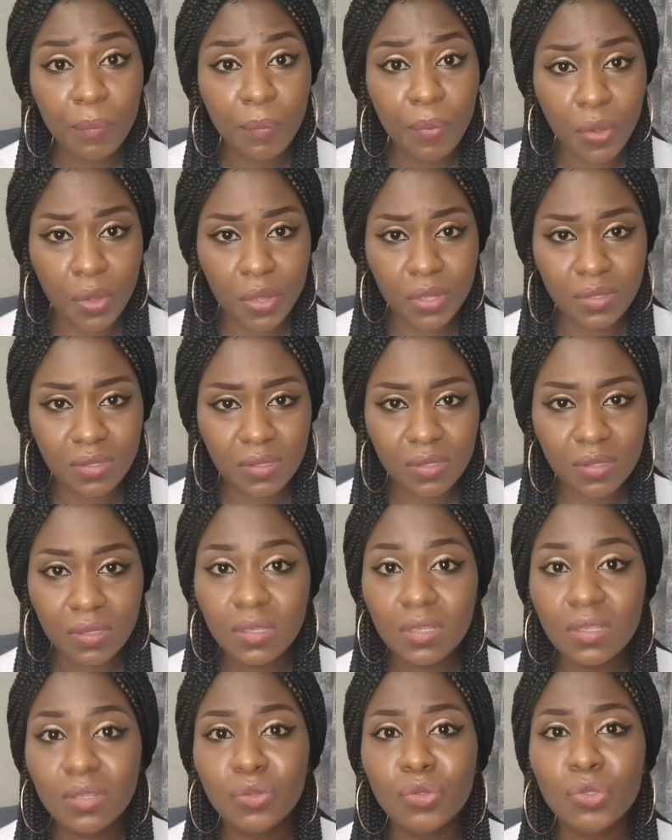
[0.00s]
But
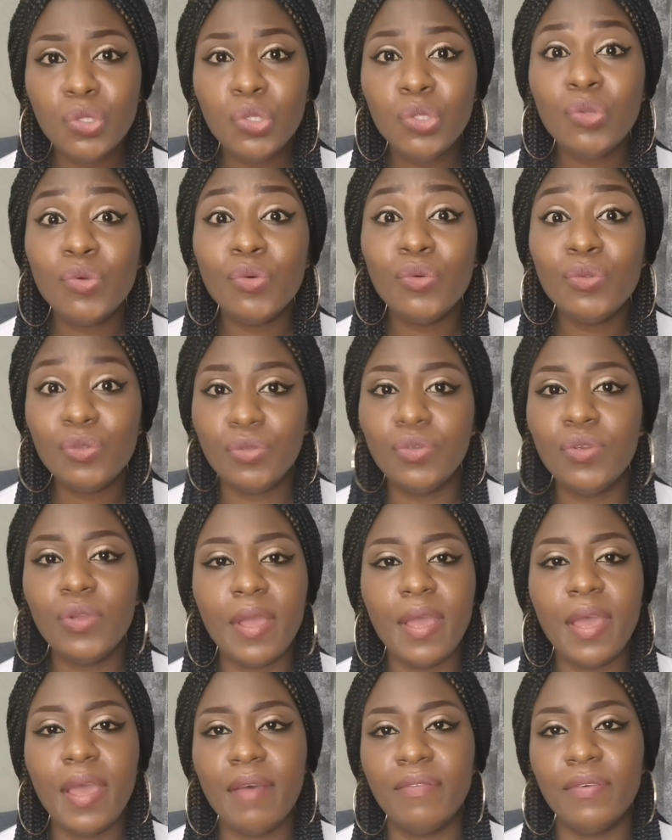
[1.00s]
don't
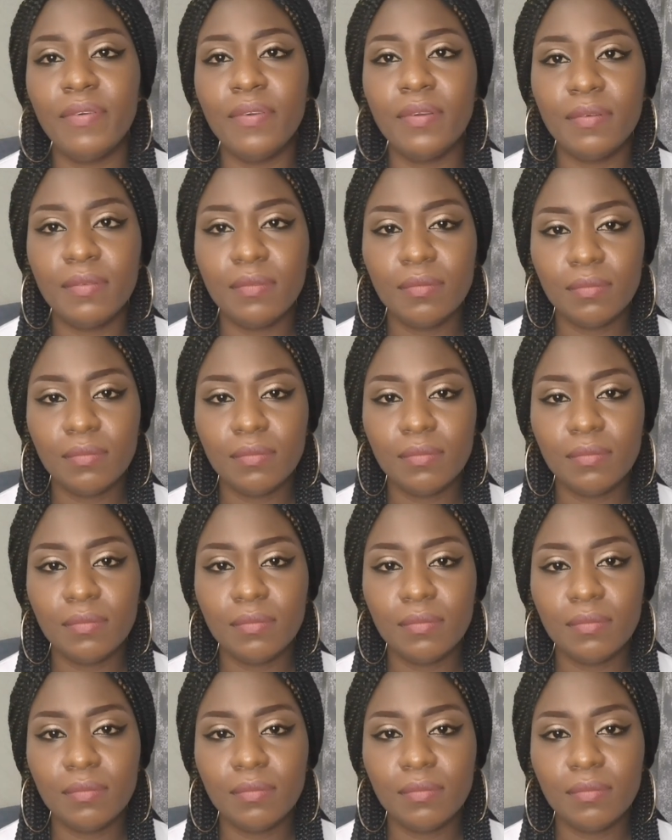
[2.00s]
you ever,